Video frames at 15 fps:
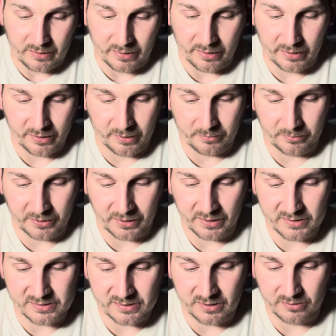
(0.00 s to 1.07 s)
Um, like I
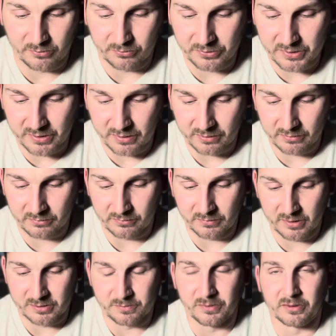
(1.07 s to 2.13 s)
said, the week
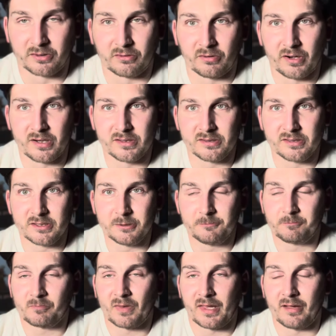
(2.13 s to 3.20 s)
has been crazy.
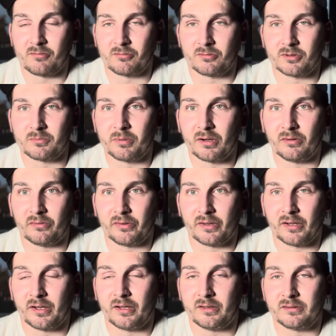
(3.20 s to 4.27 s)
Haven't really been able to
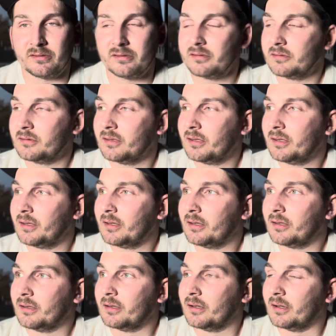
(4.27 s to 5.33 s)
hunt.
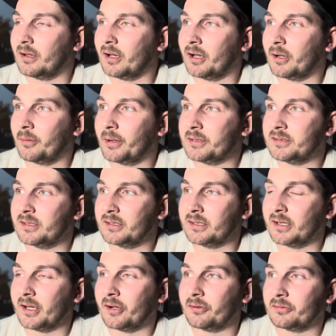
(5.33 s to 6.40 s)
Um, I did
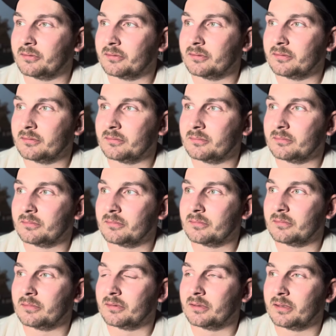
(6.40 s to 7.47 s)
get out
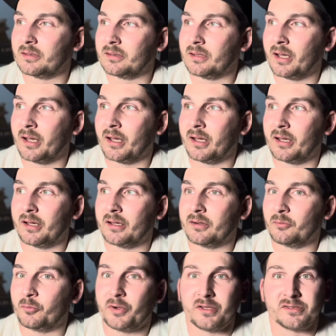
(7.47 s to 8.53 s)

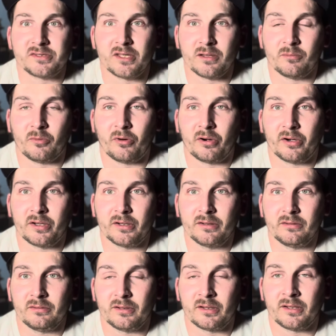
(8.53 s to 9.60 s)
on Wednesday
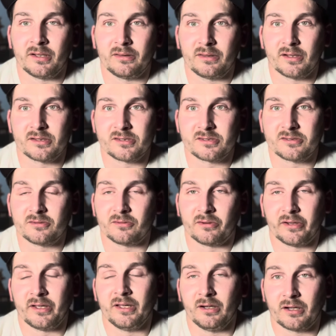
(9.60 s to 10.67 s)
morning and hit that store.
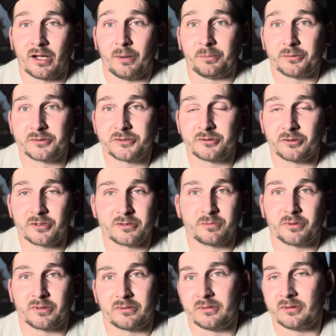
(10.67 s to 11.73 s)
I hit a couple stores,
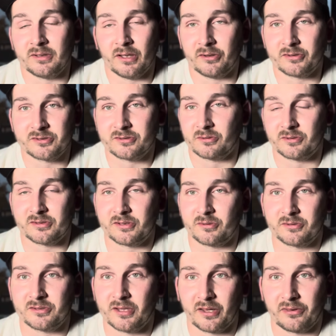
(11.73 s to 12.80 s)
but the other stores there
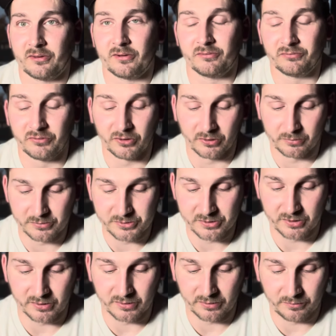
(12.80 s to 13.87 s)
was nothing to film,
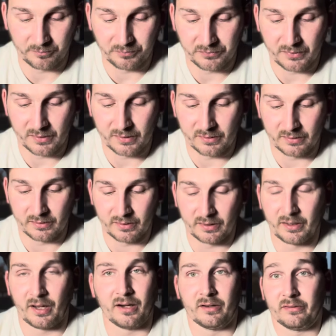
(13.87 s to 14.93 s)
so
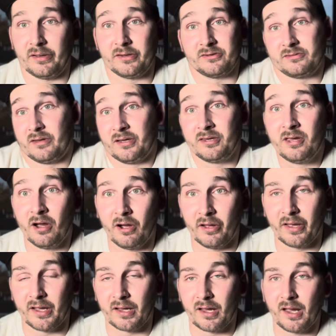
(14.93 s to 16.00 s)
kind of that that's all
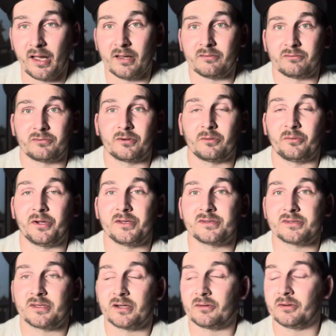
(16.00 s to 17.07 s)
I had for
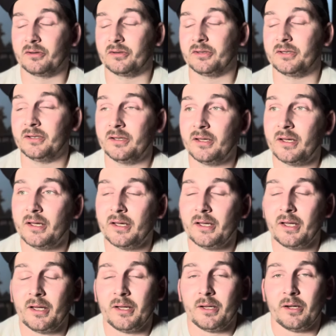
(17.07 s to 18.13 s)
Wednesday really
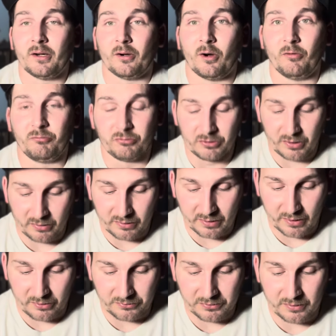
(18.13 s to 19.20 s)
hopefully I'll get
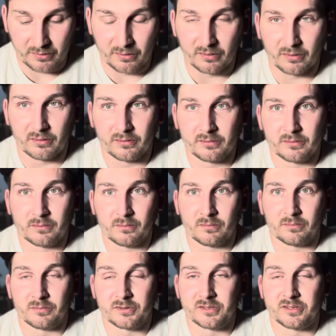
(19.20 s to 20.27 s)
out there
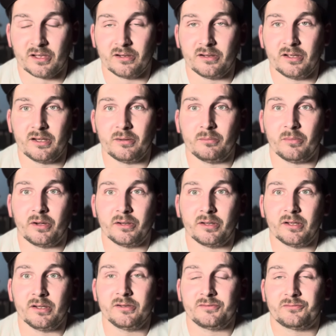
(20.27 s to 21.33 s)
Sunday and
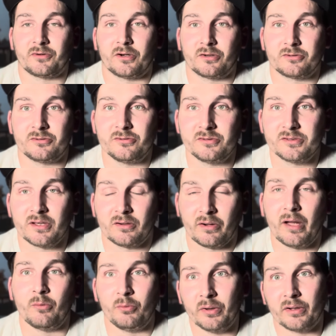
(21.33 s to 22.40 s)
Monday for our Tuesday. Oh,
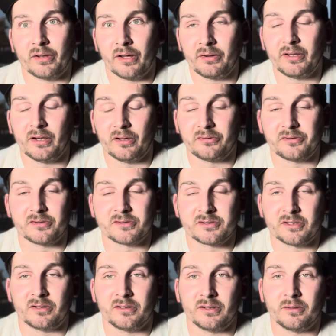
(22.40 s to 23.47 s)
I will. I'll get out there
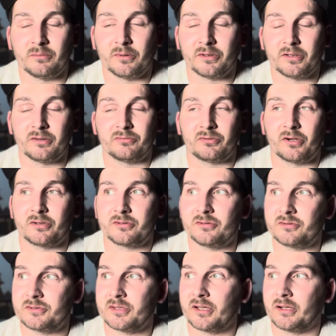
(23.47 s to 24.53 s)
Sunday and Monday for our
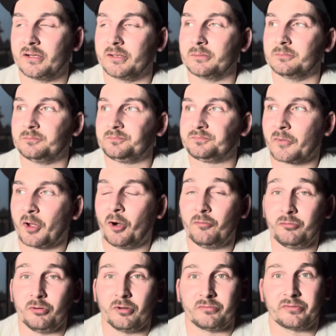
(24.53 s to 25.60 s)
Tuesday hunt.
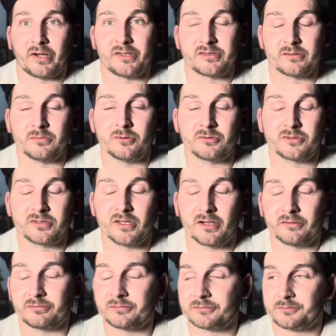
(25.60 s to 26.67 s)
Hopefully I'll find some new
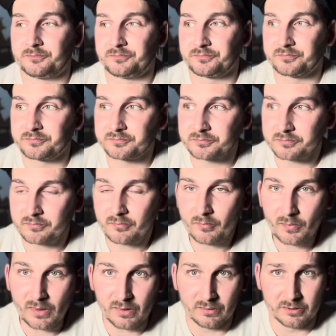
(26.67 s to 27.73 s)
stuff.
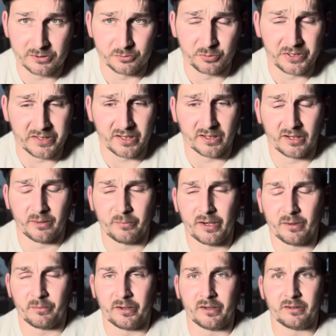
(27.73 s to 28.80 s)
This weekend I'm
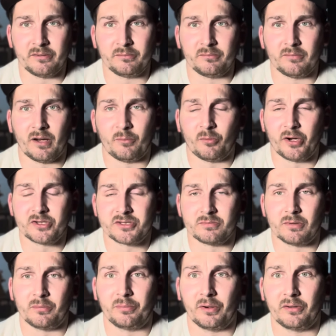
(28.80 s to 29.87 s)
at my I'm watching
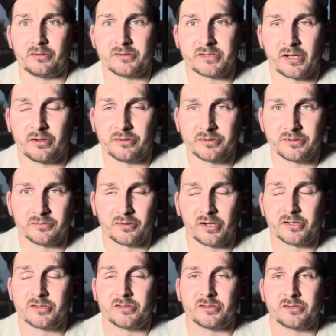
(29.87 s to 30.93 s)
my brother's house and
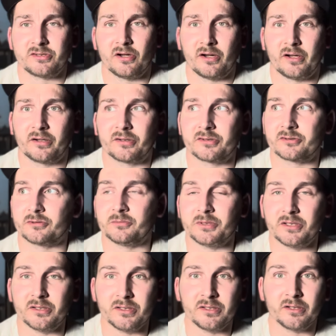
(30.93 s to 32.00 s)
watching his dog. So
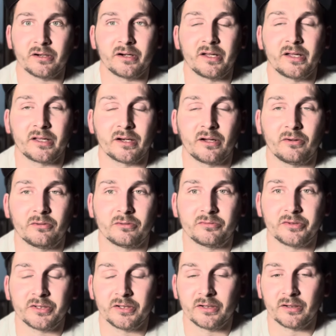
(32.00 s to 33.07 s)
me and E are hanging out
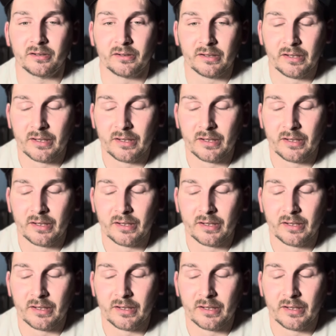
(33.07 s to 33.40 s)
over here.